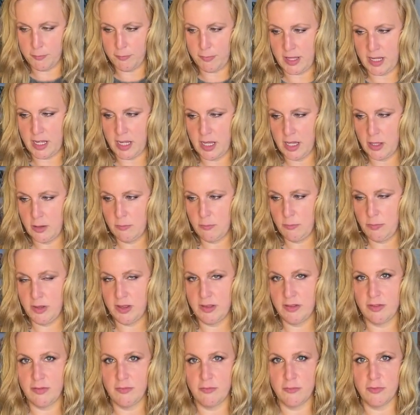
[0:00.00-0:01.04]
medium
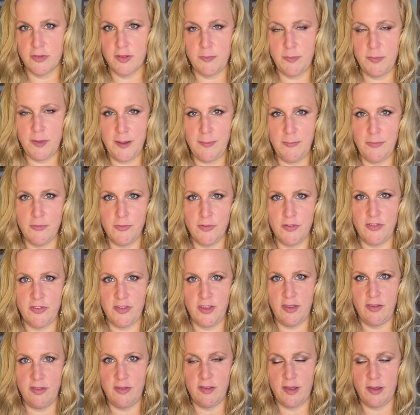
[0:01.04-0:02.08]
because sometimes
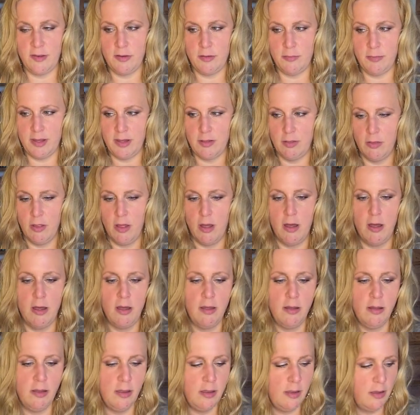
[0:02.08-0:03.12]
receipts tend to be
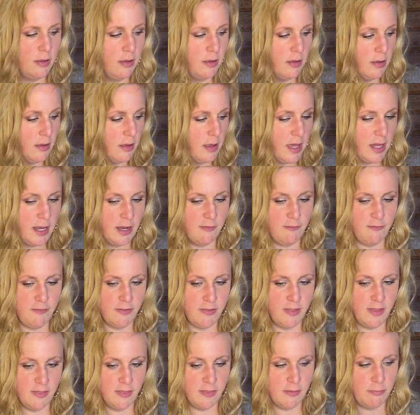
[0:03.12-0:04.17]
long, and I feel
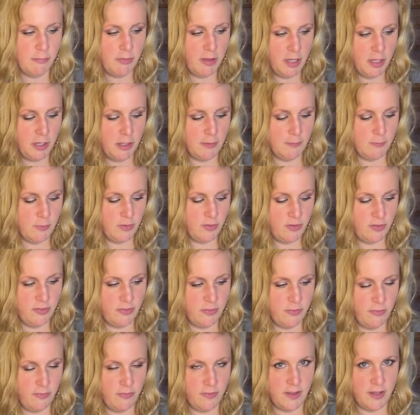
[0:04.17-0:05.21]
like the medium would
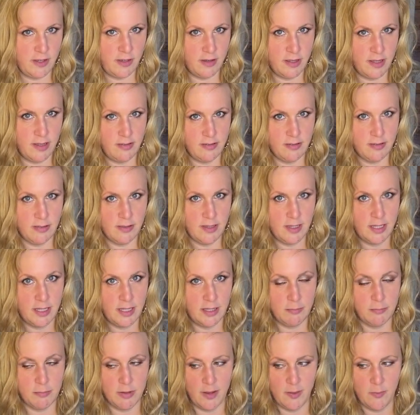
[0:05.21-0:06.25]
still fit nicely
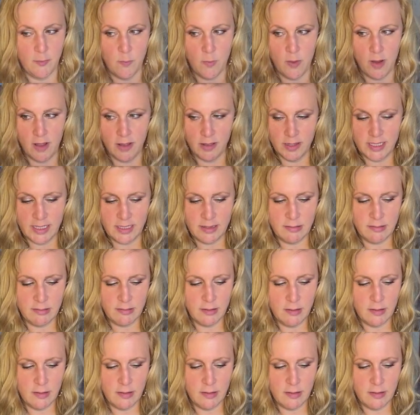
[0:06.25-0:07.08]
in my wallet,